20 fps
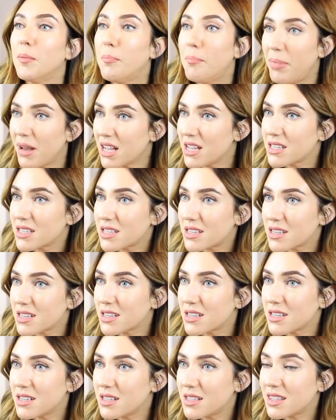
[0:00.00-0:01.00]
But
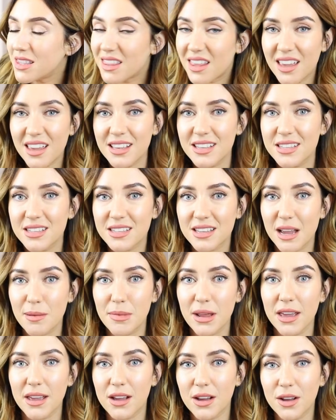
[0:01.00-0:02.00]
this, I'm
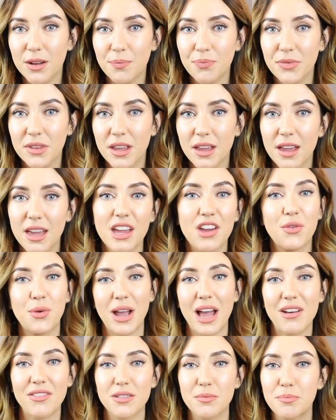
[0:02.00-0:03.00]
like, if we're
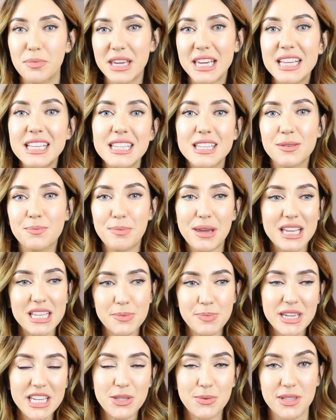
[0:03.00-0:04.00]
having beans,
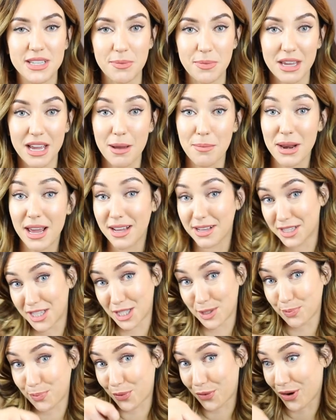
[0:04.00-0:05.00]
baked beans with something, I'm like,
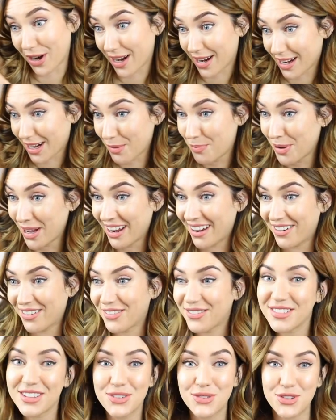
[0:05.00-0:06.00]
sprinkle a bit
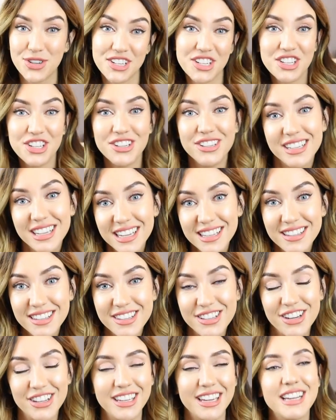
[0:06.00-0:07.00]
of nutritional
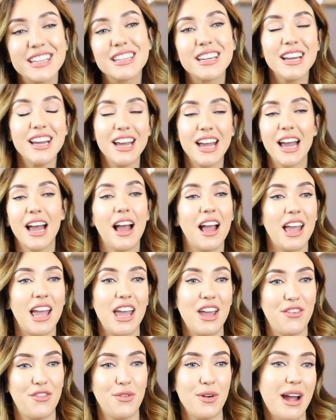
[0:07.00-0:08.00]
yeast on it.
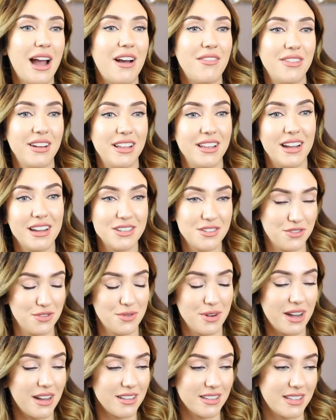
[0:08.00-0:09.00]
If we're having, I don't know
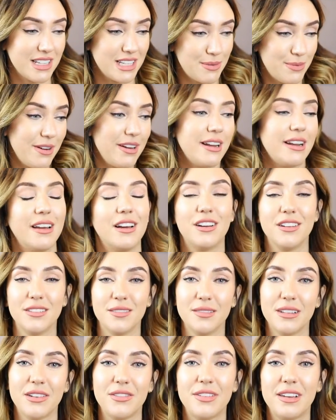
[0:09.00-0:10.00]
what else I sprinkle it
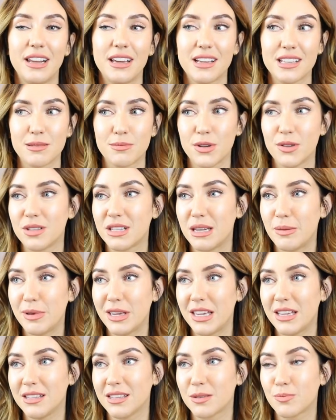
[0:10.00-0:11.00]
on. I feel like it's mostly
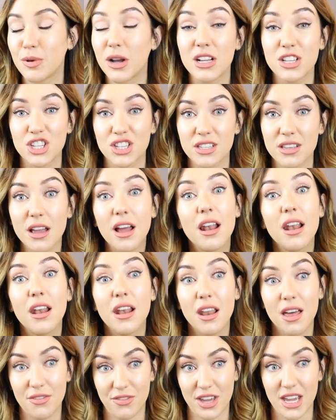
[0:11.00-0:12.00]
beans, but I just love